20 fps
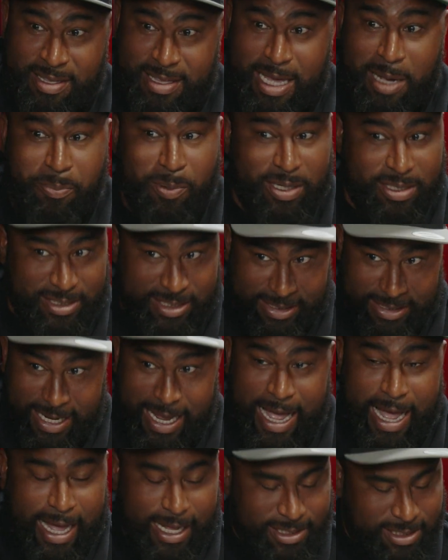separate,
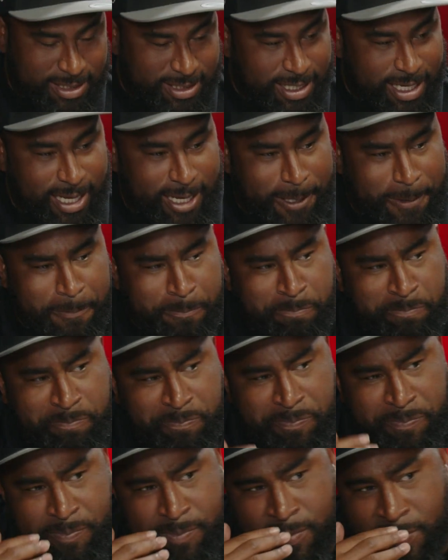detached. Yeah.
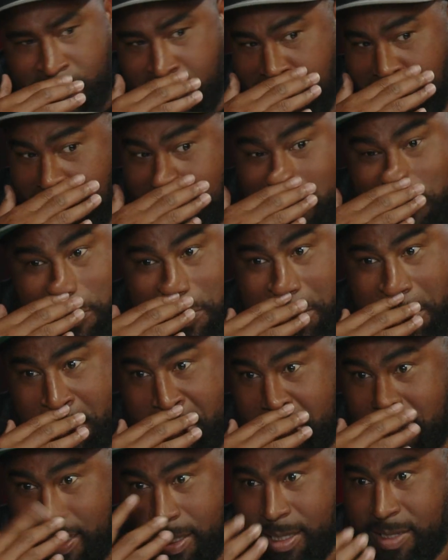
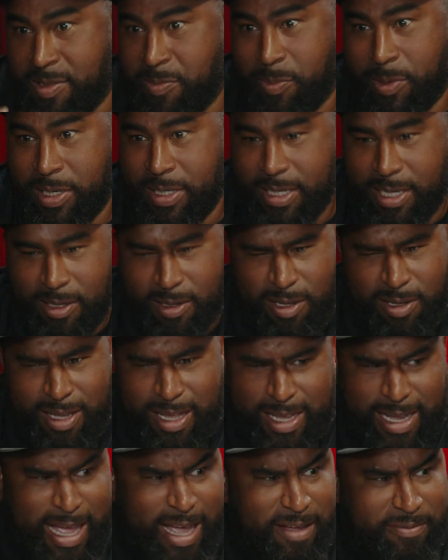In Springdale on
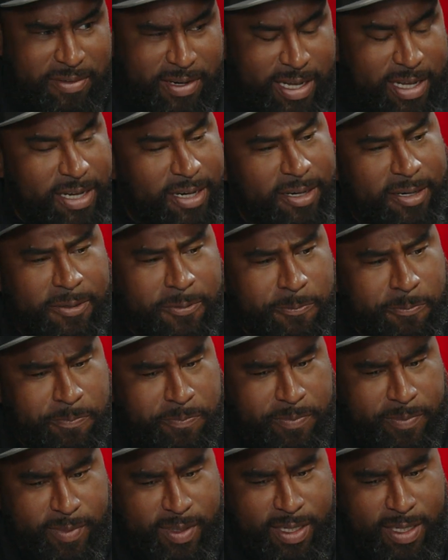like half an acre.
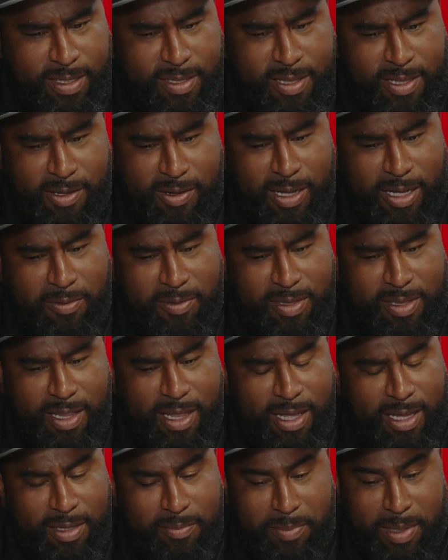And so I was
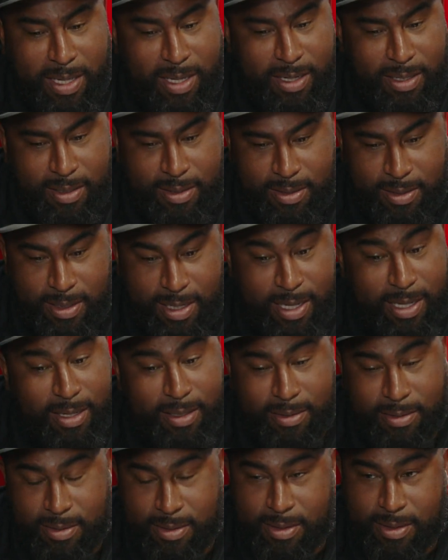like, man, yeah,
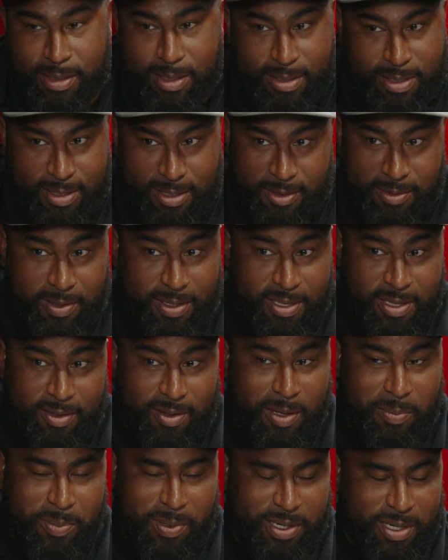let's do it. So
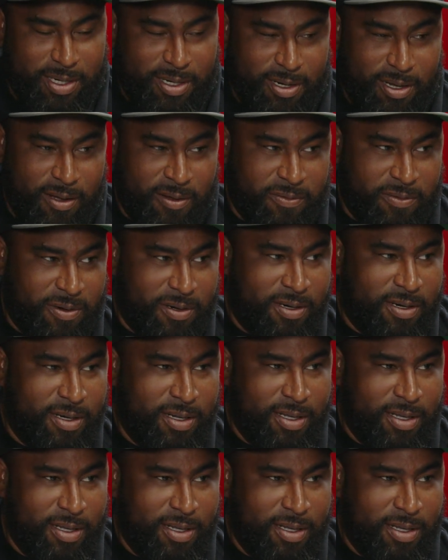I put in an offer.